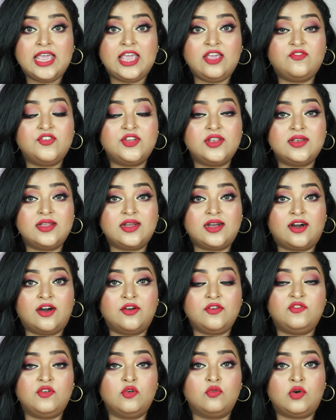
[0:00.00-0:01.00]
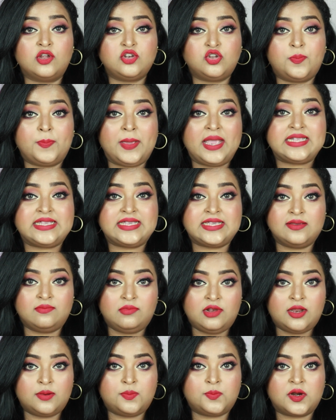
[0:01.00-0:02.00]
Even if you want to pay
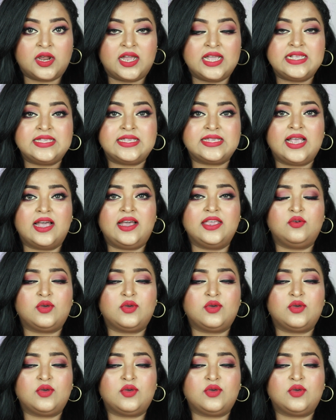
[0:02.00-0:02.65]
similar price,